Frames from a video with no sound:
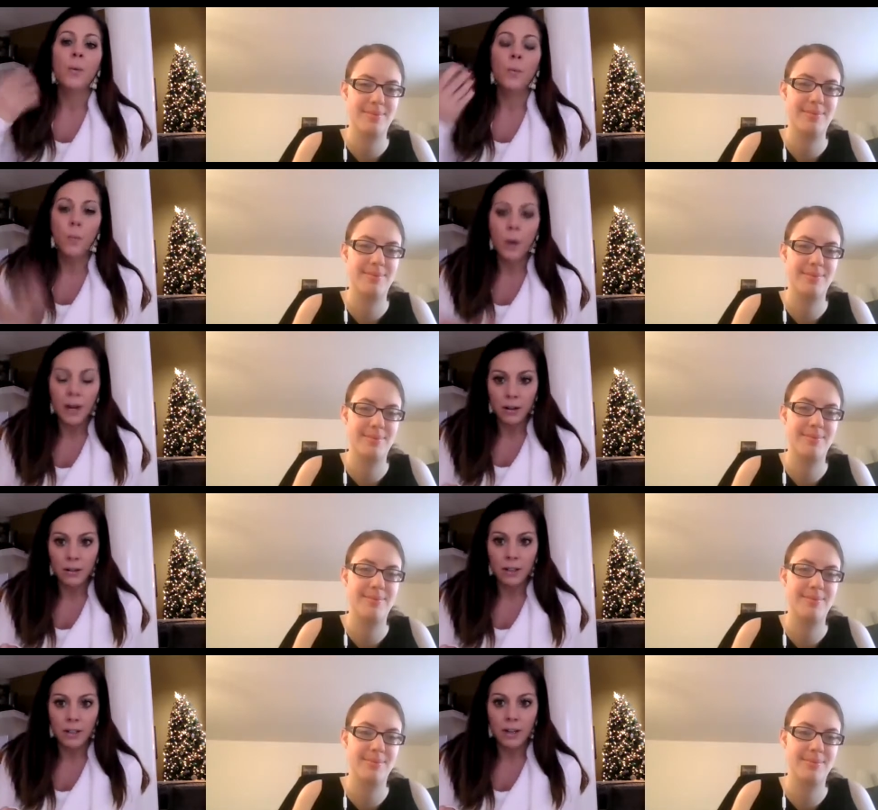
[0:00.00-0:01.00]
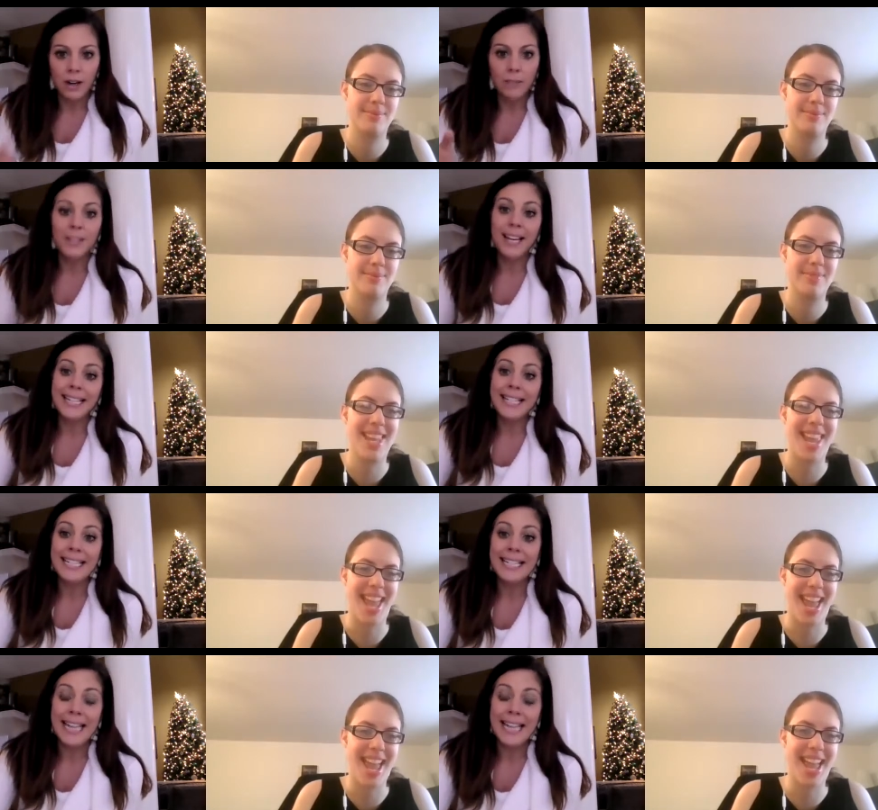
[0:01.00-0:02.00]
Speaker 1: what could come like
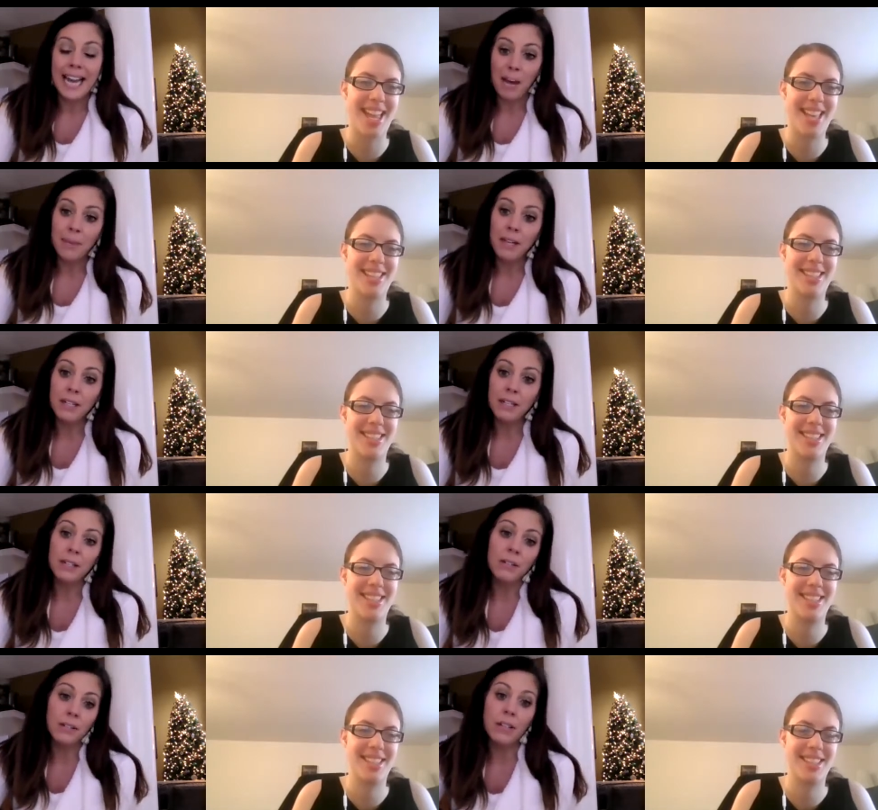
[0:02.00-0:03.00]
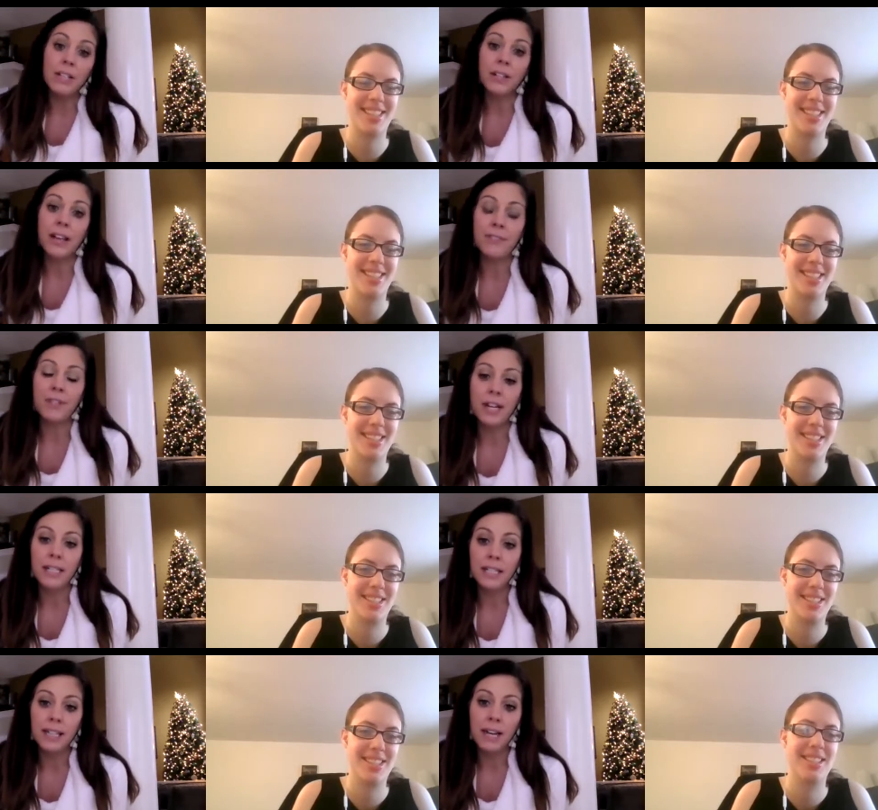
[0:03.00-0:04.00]
didn't happen until until after i
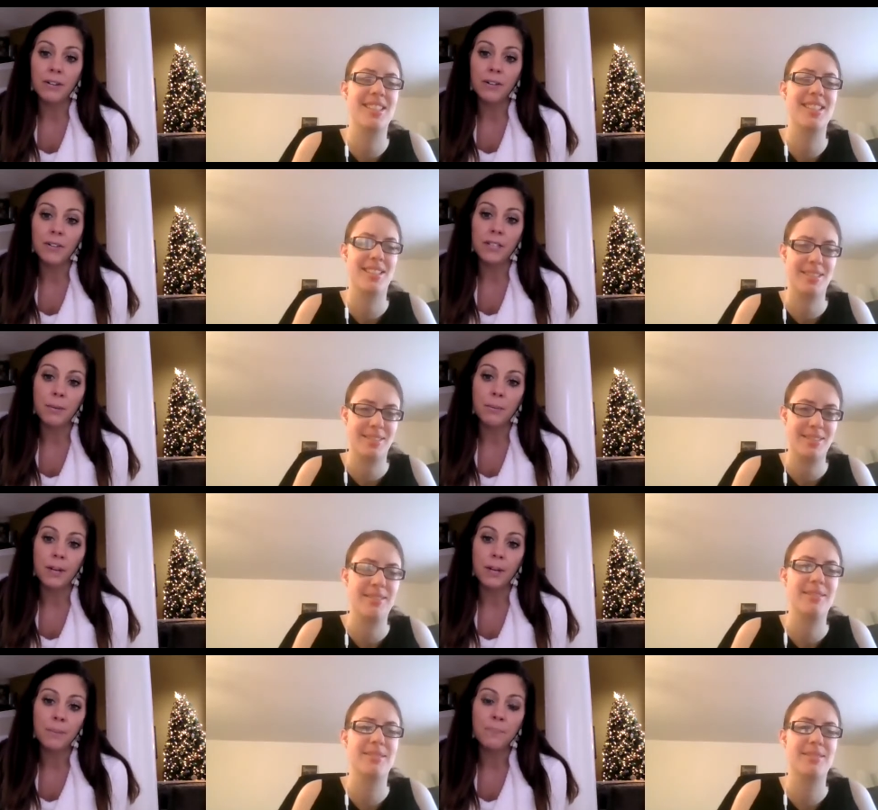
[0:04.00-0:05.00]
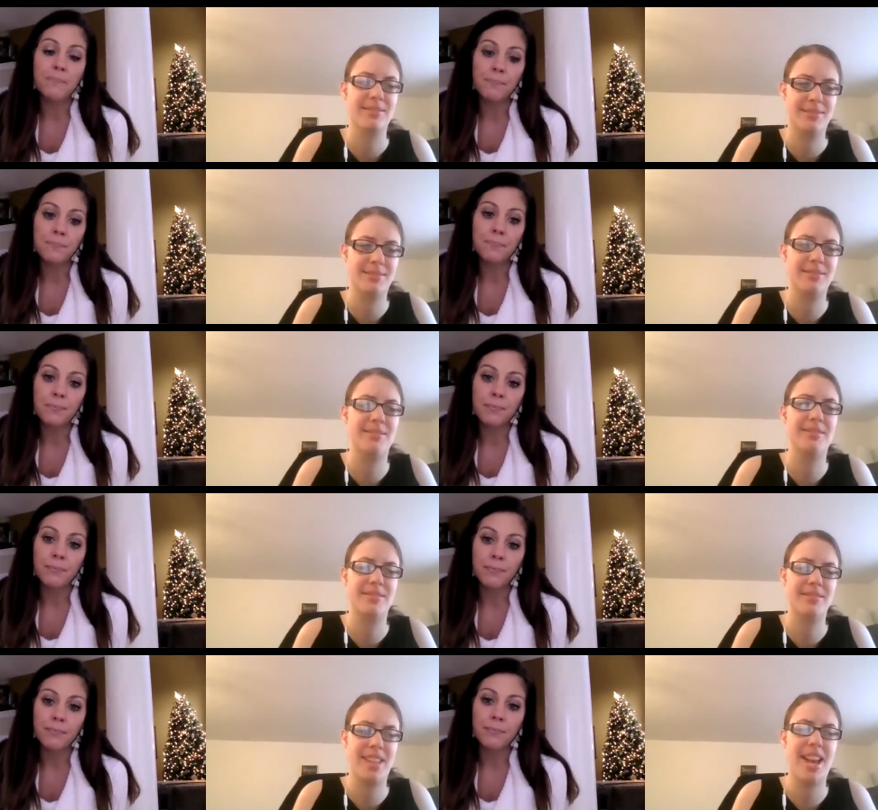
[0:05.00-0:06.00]
did that grieving ceremony
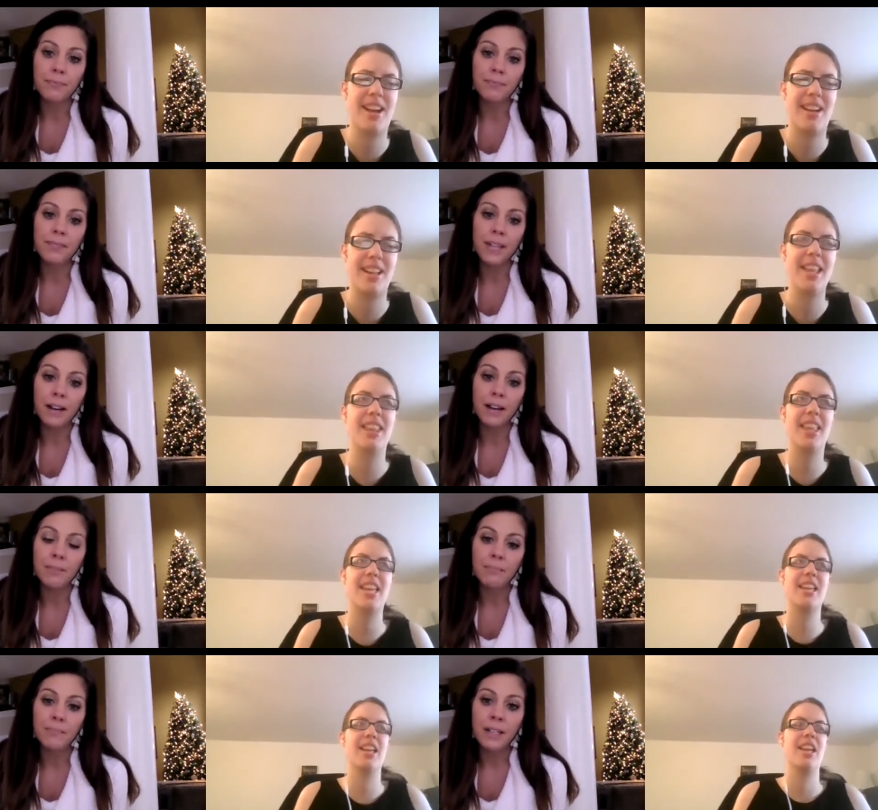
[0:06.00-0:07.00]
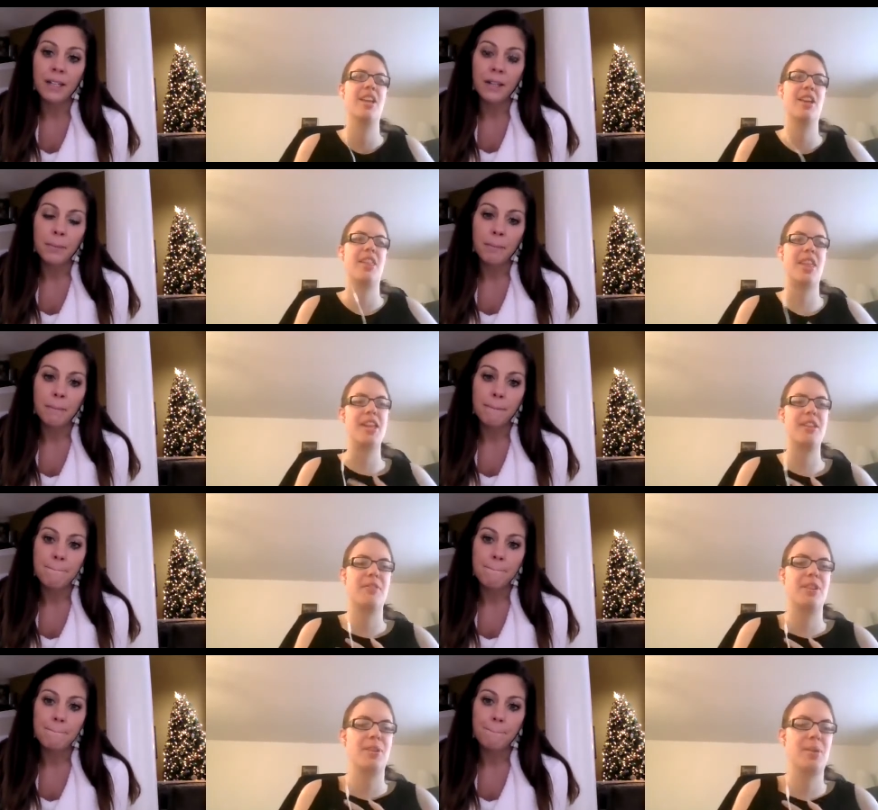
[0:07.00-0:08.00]
Speaker 2: mm-hmm. yeah and like thank
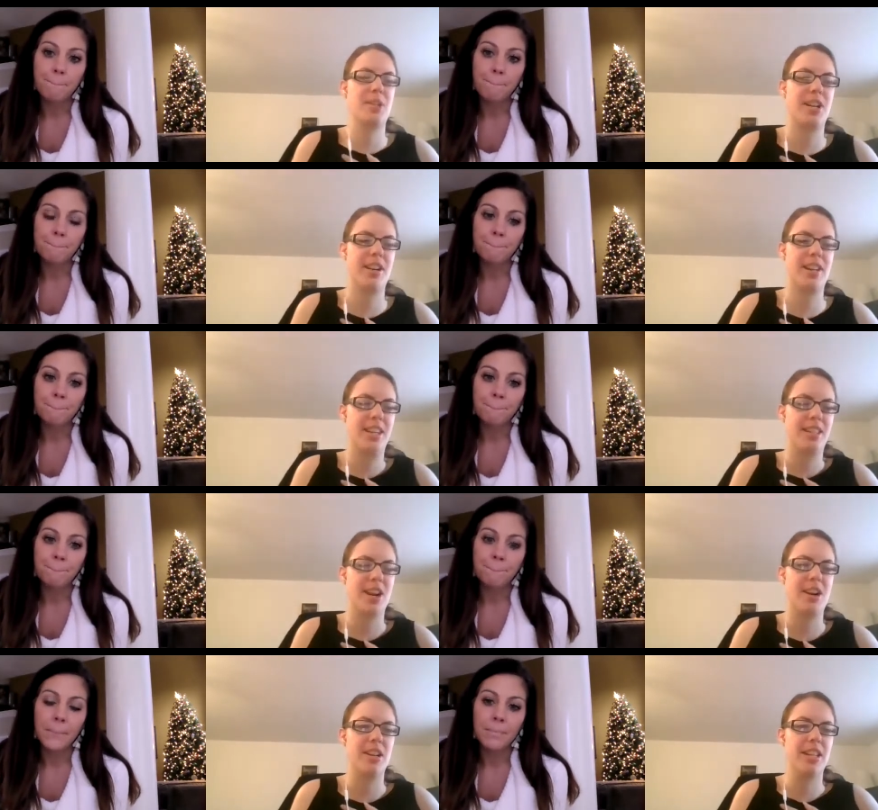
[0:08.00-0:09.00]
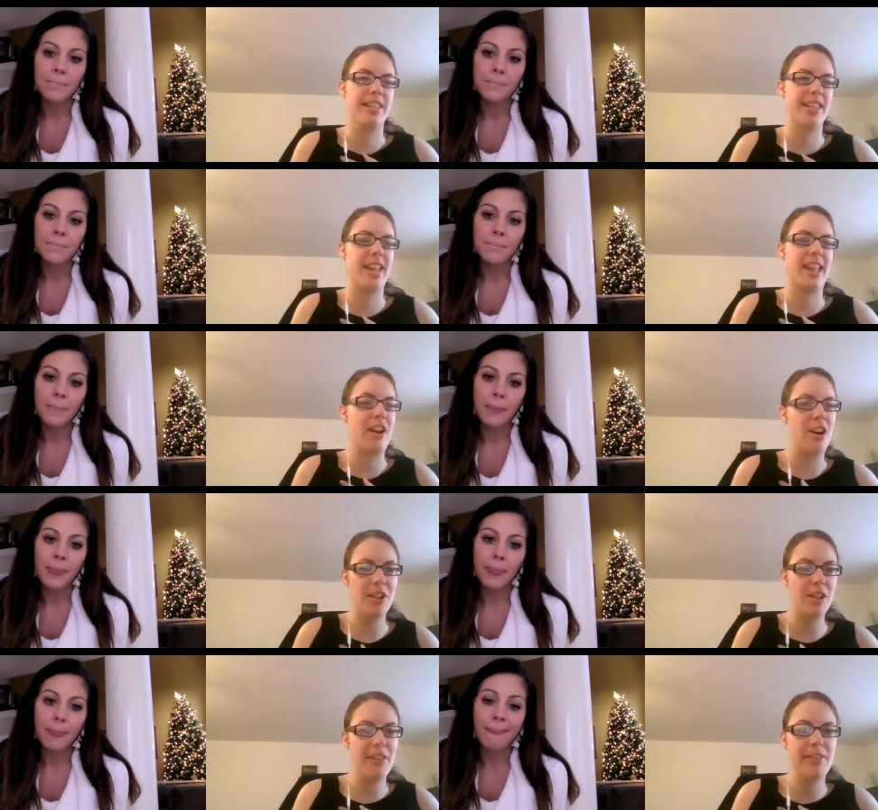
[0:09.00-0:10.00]
you for also sharing that it's hard because like
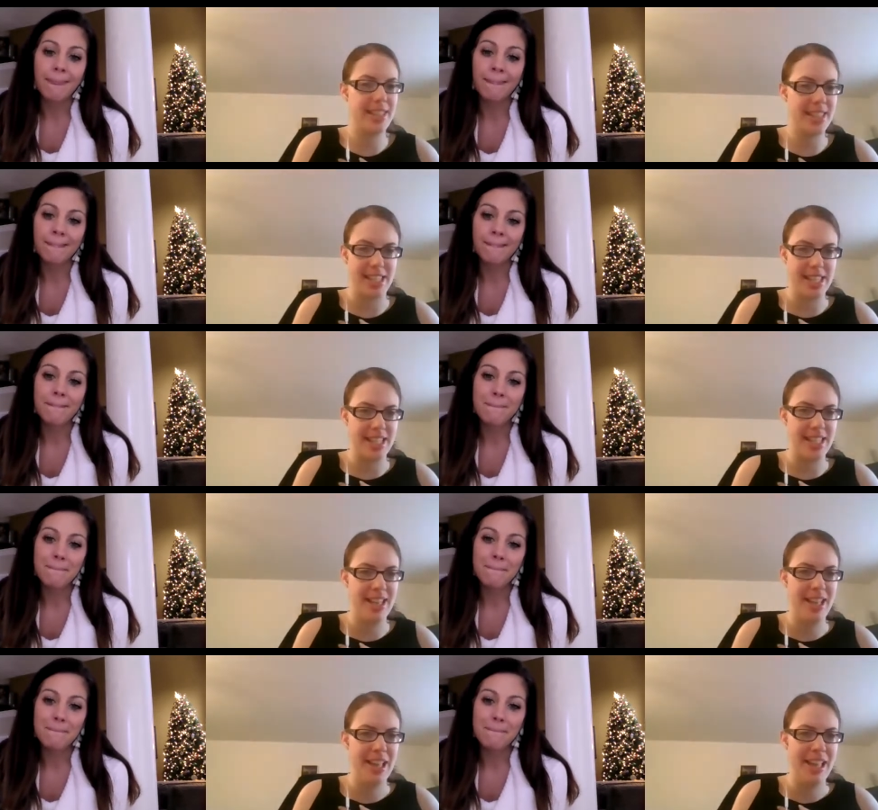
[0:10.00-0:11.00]
not all of this is easy